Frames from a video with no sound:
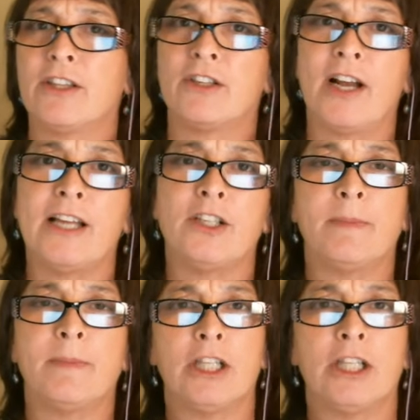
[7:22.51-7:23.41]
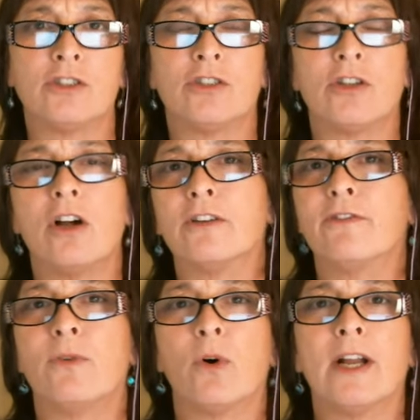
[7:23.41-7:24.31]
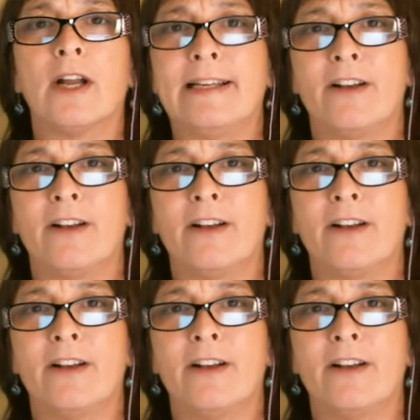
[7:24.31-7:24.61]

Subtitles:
the other end and you'll be a lot stronger for it,